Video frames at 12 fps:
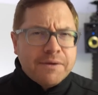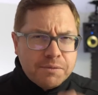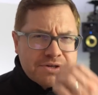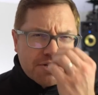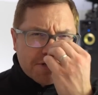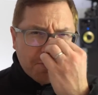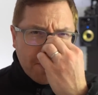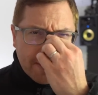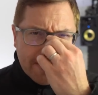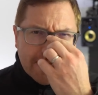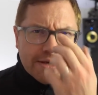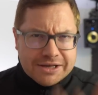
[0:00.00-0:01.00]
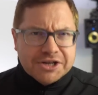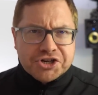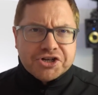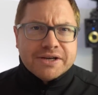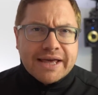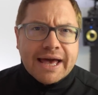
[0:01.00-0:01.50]
which is the one you
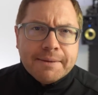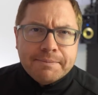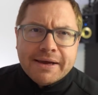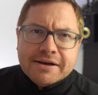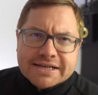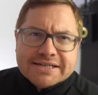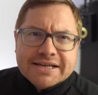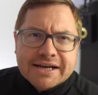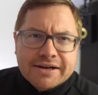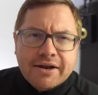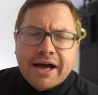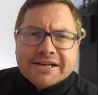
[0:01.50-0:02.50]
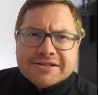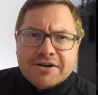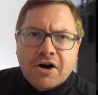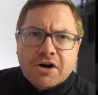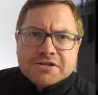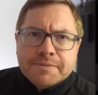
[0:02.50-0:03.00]
should get because it's nice and
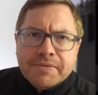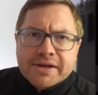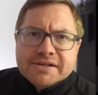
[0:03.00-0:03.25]
hot.